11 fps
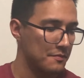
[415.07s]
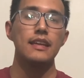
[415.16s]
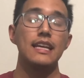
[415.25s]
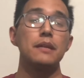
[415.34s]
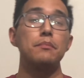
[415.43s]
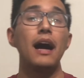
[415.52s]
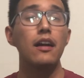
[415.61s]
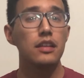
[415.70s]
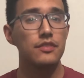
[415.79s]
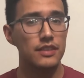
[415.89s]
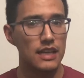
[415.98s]
In a
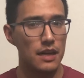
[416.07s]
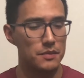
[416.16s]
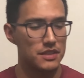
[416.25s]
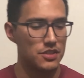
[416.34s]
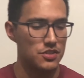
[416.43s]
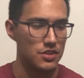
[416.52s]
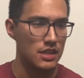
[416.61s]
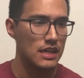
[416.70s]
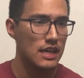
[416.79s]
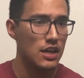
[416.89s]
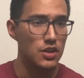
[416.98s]
powerlifting competition,
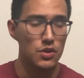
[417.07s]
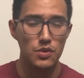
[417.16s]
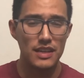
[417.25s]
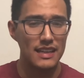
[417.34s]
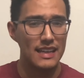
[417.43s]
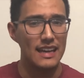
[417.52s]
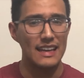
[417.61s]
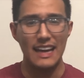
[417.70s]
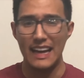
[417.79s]
you can get